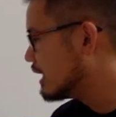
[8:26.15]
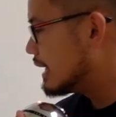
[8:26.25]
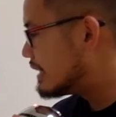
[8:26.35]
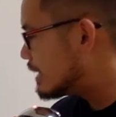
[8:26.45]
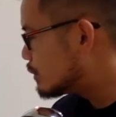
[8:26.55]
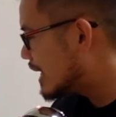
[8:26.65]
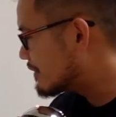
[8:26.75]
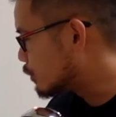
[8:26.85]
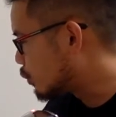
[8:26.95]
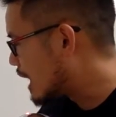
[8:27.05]
And then we have
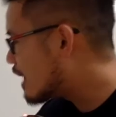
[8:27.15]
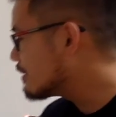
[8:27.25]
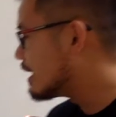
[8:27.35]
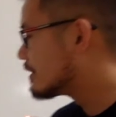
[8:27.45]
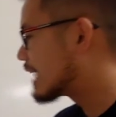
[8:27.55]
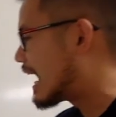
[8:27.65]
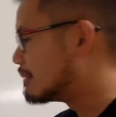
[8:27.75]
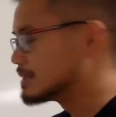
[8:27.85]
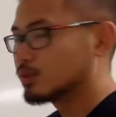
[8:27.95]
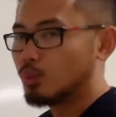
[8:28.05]
the 12
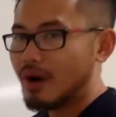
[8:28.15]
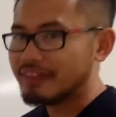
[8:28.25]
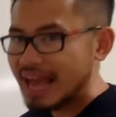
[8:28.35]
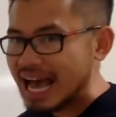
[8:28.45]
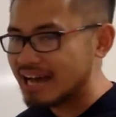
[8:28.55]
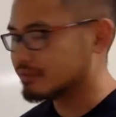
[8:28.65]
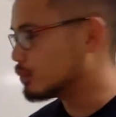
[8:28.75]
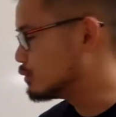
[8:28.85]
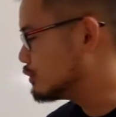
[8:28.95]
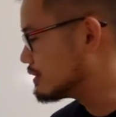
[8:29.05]
times 1 half,
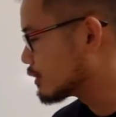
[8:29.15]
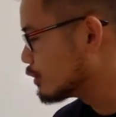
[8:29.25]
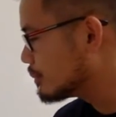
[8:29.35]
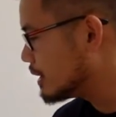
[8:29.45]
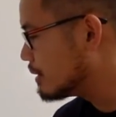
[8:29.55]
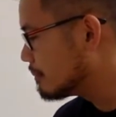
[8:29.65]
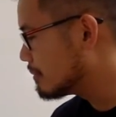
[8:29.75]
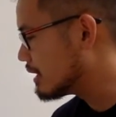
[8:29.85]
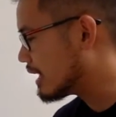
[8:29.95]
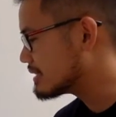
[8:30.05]
which is going to be
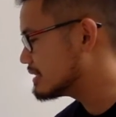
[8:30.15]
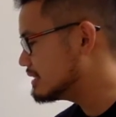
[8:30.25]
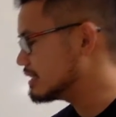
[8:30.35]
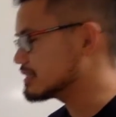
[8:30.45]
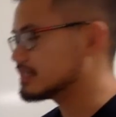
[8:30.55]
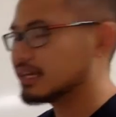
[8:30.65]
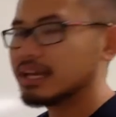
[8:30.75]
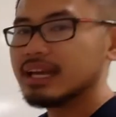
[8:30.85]
plus 6.